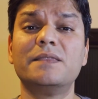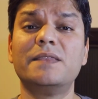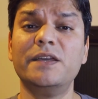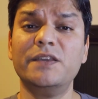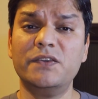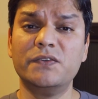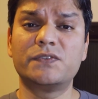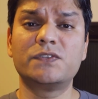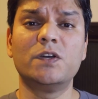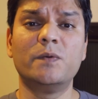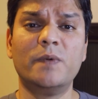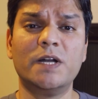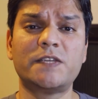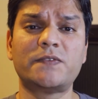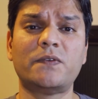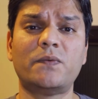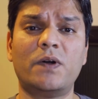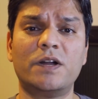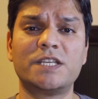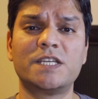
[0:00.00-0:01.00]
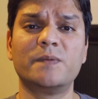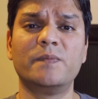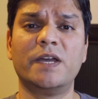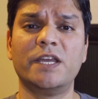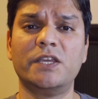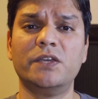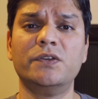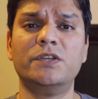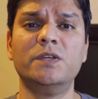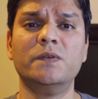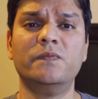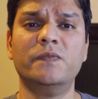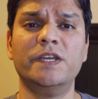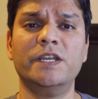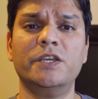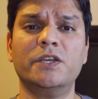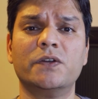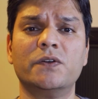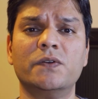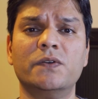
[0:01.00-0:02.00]
Thank you so much for watching my YouTube
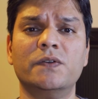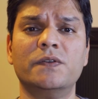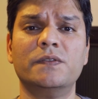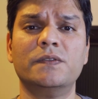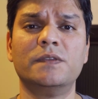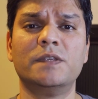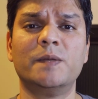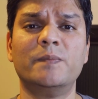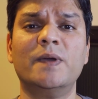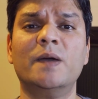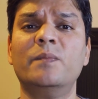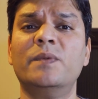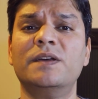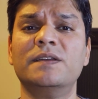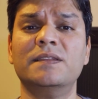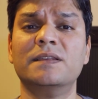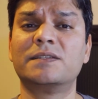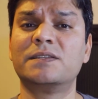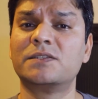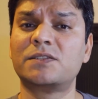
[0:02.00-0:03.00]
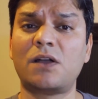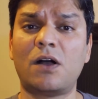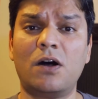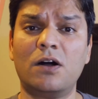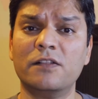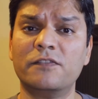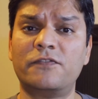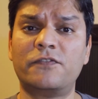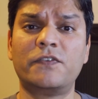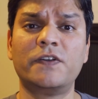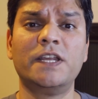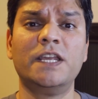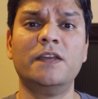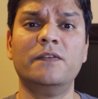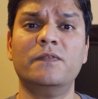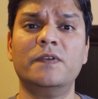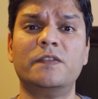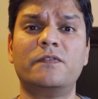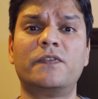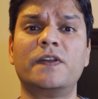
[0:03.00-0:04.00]
video. Remember, this is all free
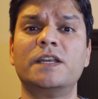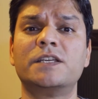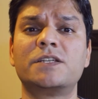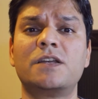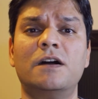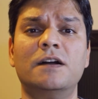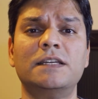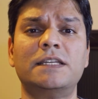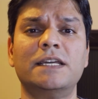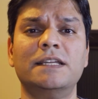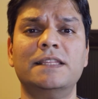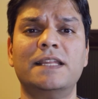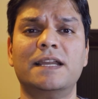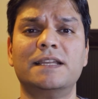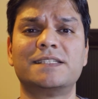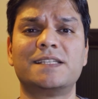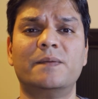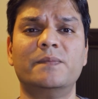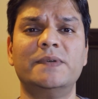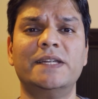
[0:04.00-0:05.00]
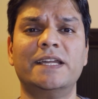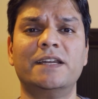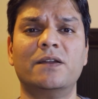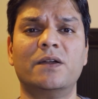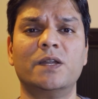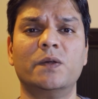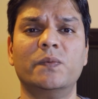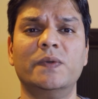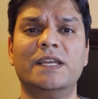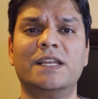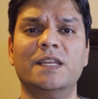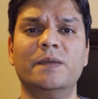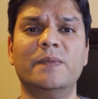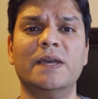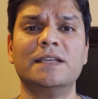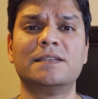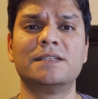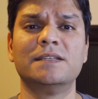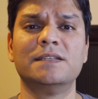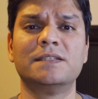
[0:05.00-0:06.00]
with fresh content that is updated on a weekly
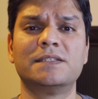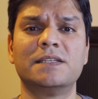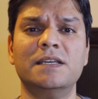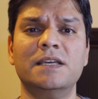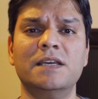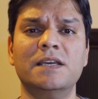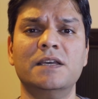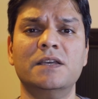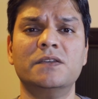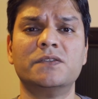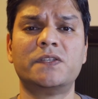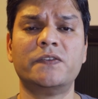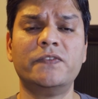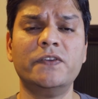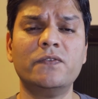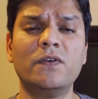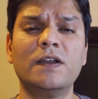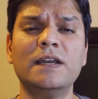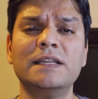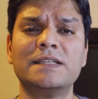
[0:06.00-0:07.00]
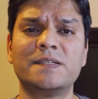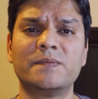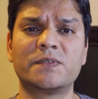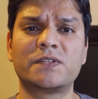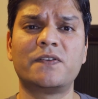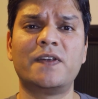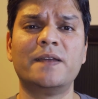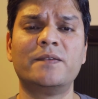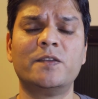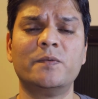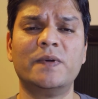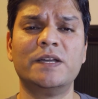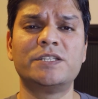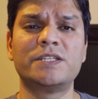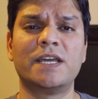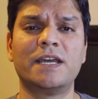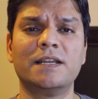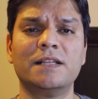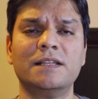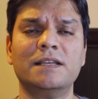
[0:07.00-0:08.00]
basis. So if you've already subscribed to my
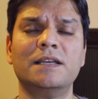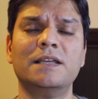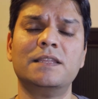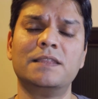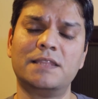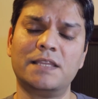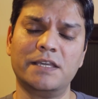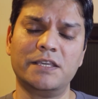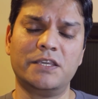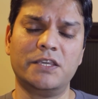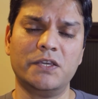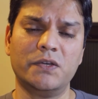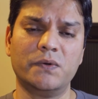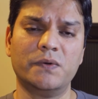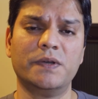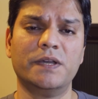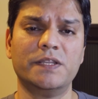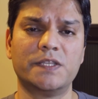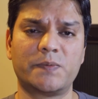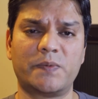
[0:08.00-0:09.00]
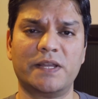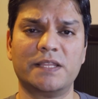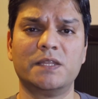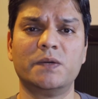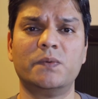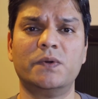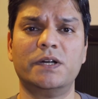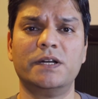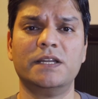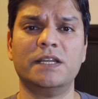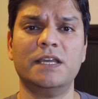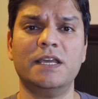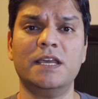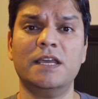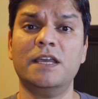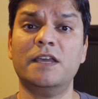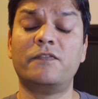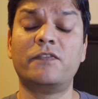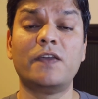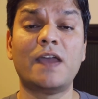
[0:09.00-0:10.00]
channel, thank you and spread the word.
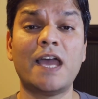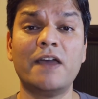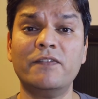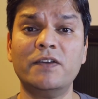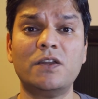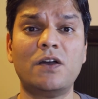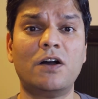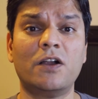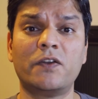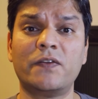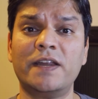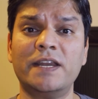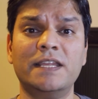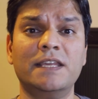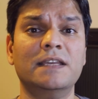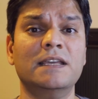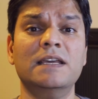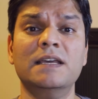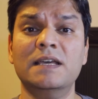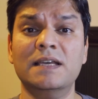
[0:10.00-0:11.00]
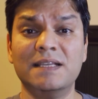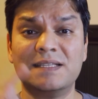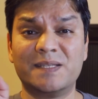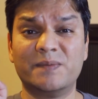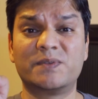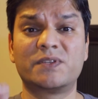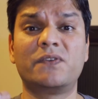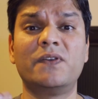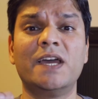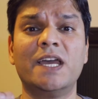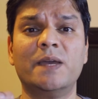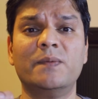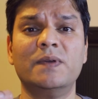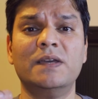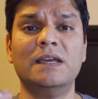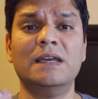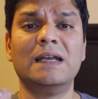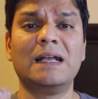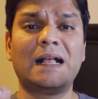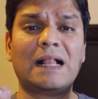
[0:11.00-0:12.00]
If you haven't already, subscribe,
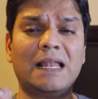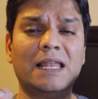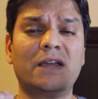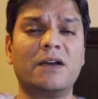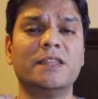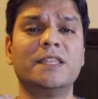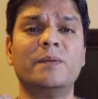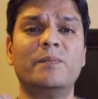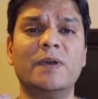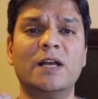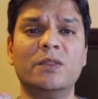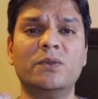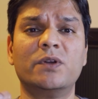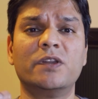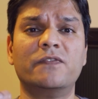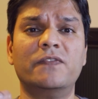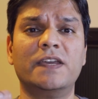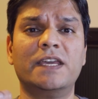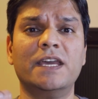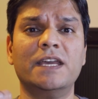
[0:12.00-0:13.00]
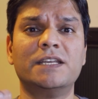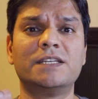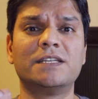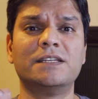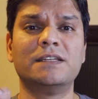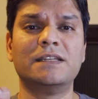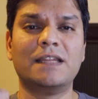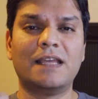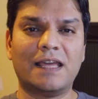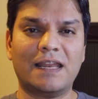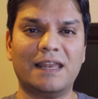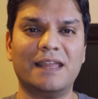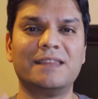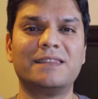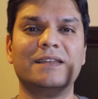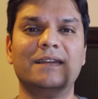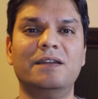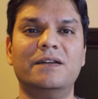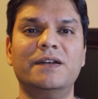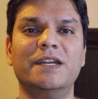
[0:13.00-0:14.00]
click on the bell notification, and
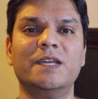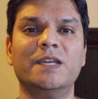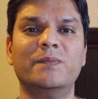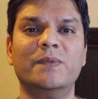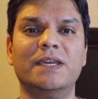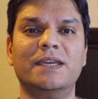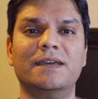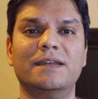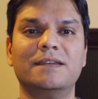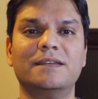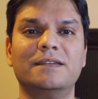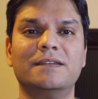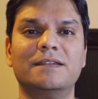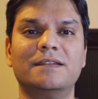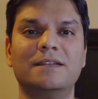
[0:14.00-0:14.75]
let the learning begin.